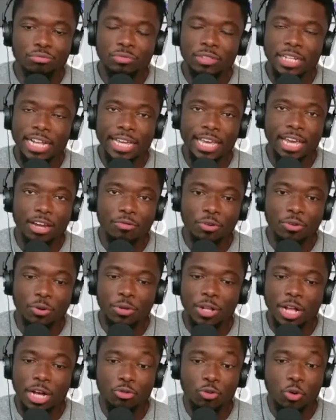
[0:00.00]
I can't roll.
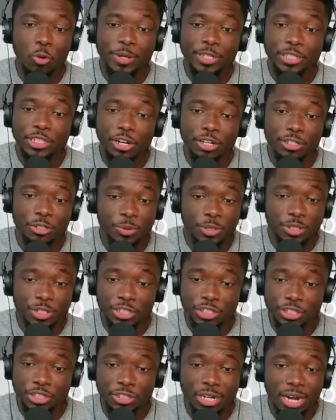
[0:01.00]
I grew up in church, was in
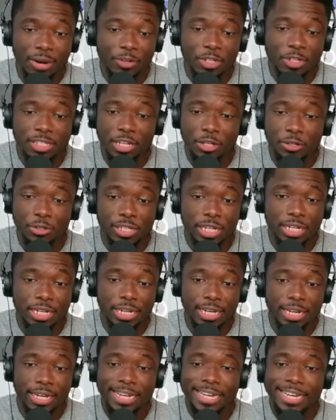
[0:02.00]
church every single Sunday